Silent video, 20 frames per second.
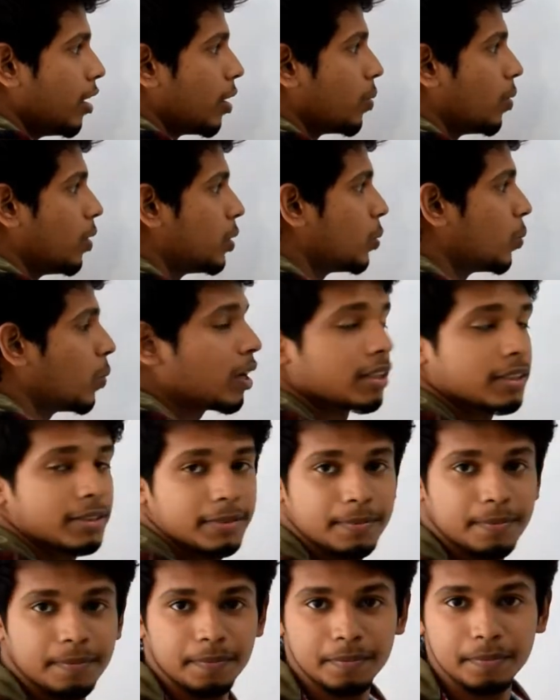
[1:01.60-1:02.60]
equal to 1?
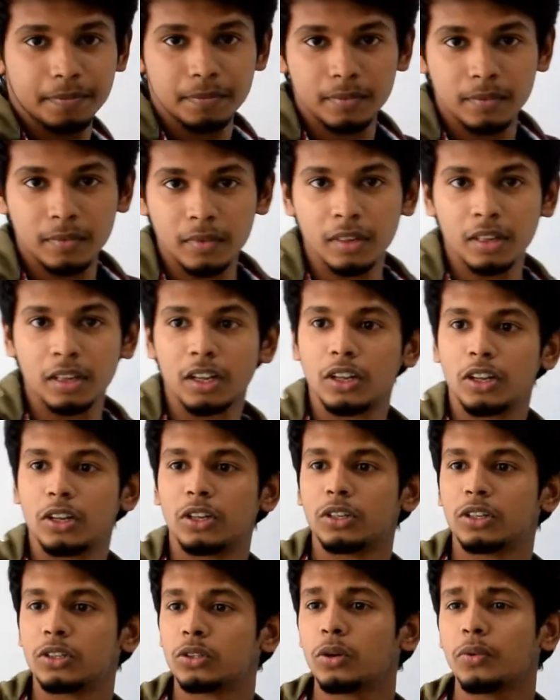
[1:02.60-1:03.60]

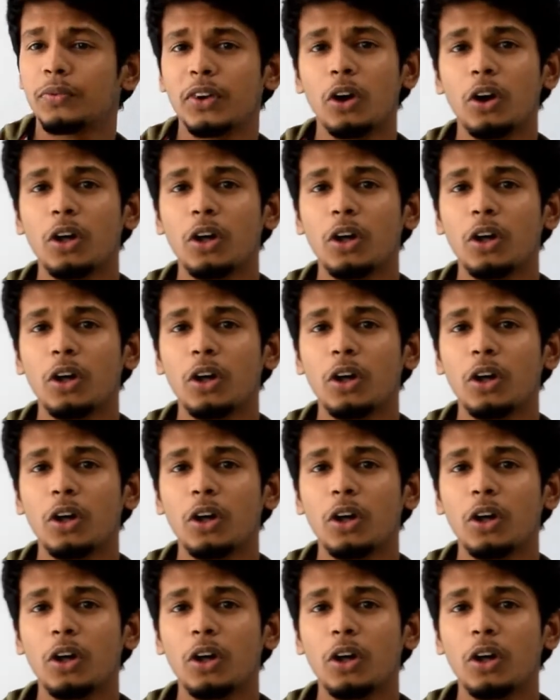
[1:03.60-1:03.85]
So we